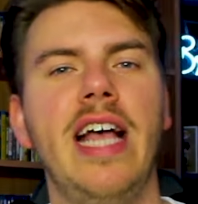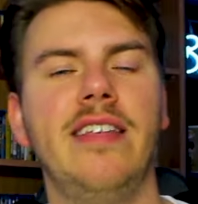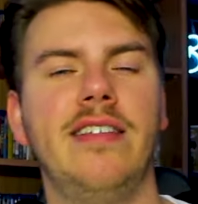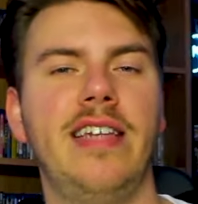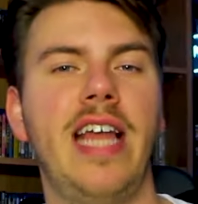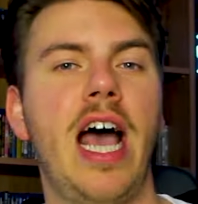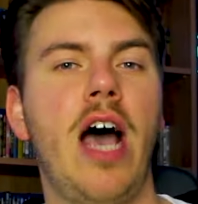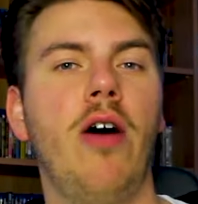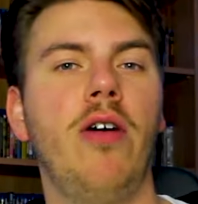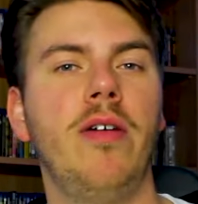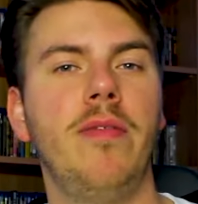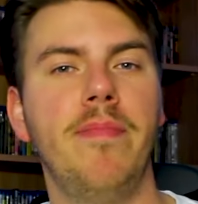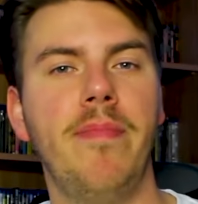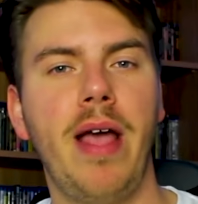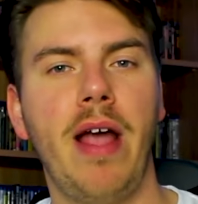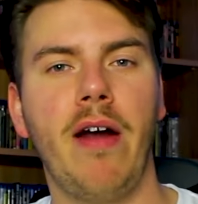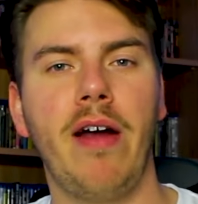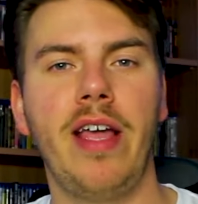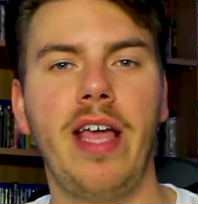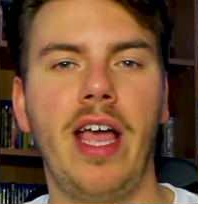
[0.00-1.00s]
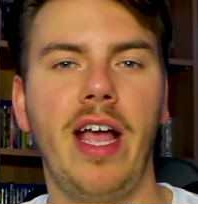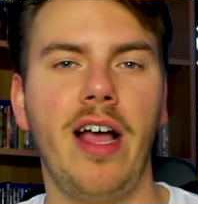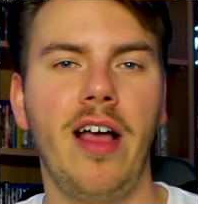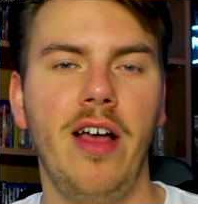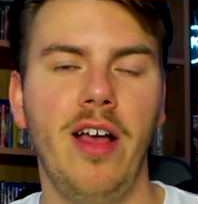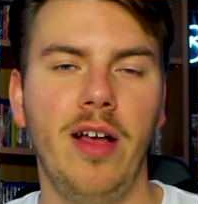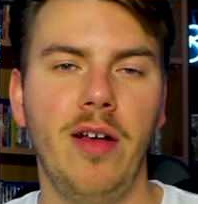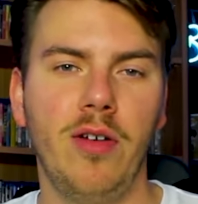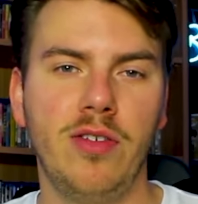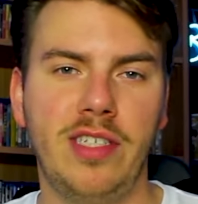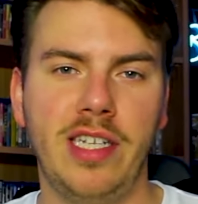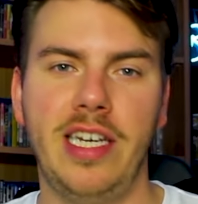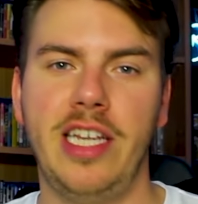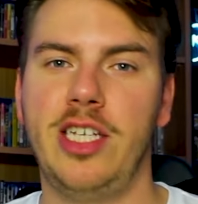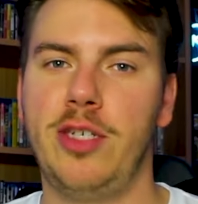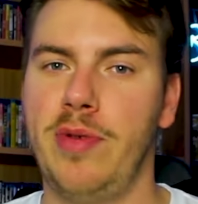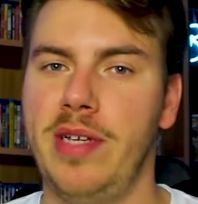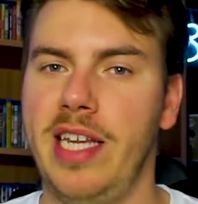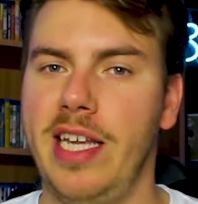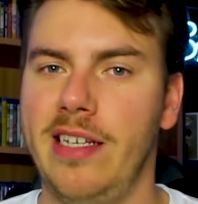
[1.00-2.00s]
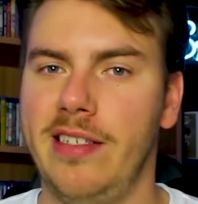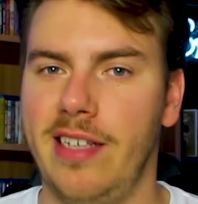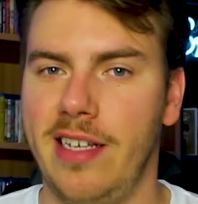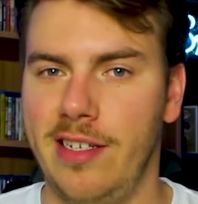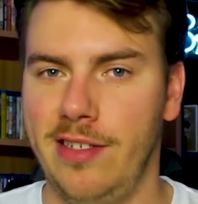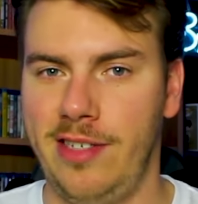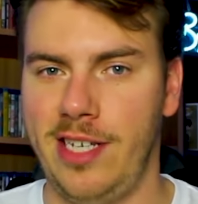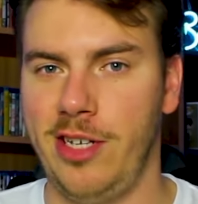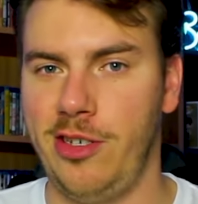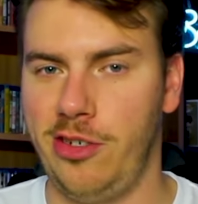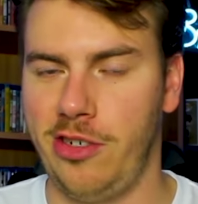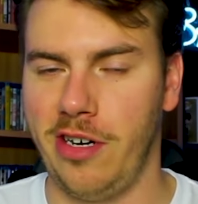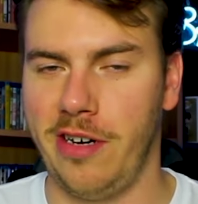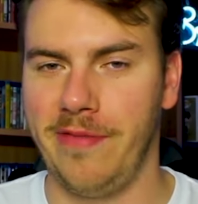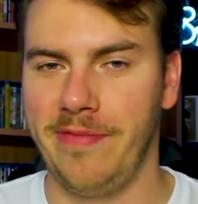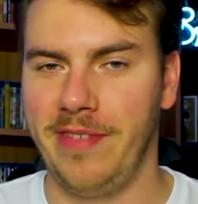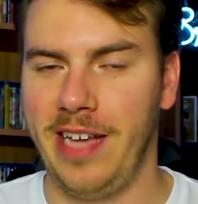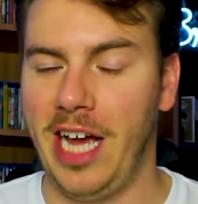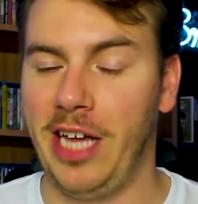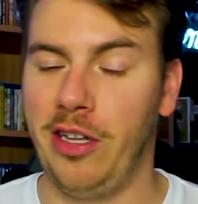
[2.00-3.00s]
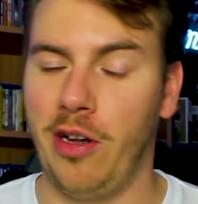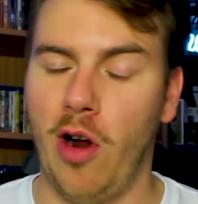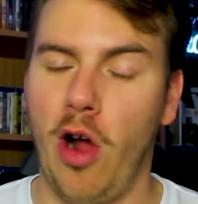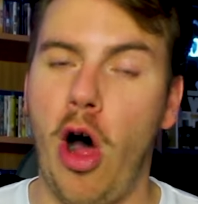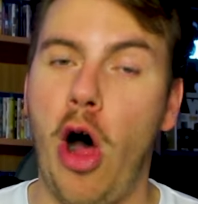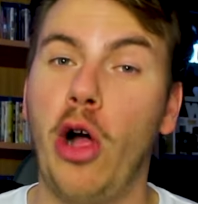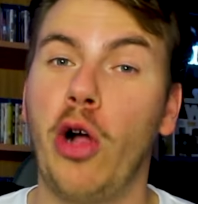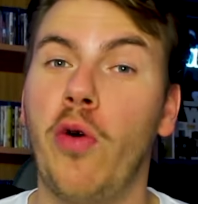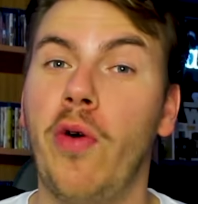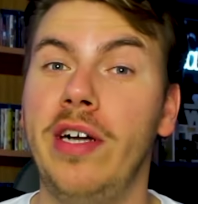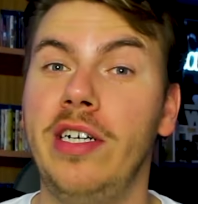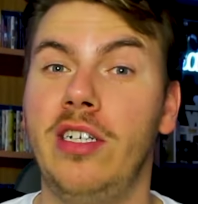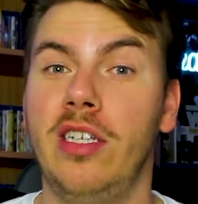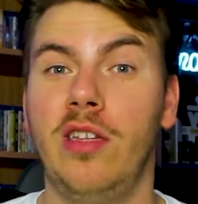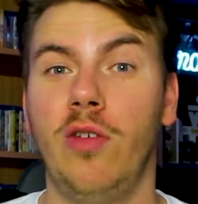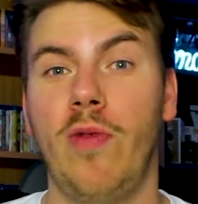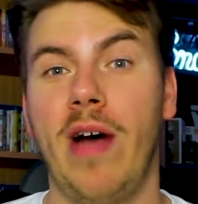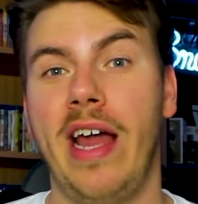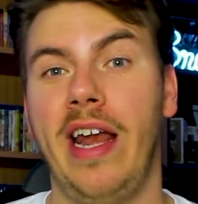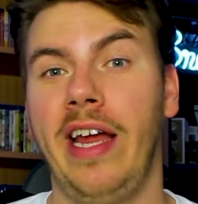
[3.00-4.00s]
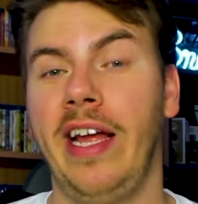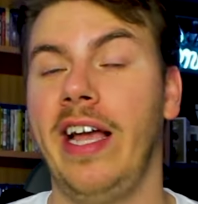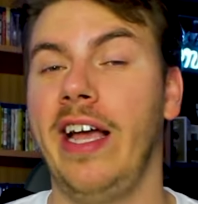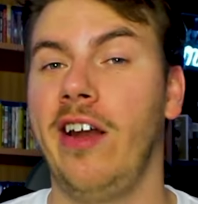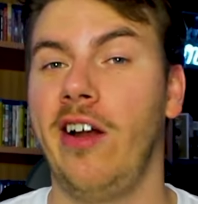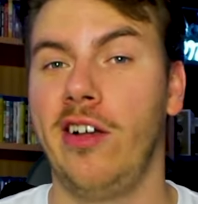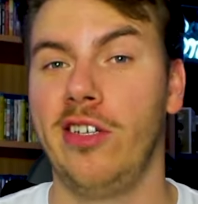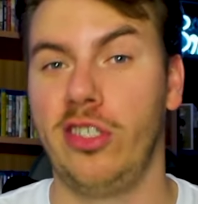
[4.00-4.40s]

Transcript: is now marrying Sydney Sweeney's sister, and they're all going to the wedding in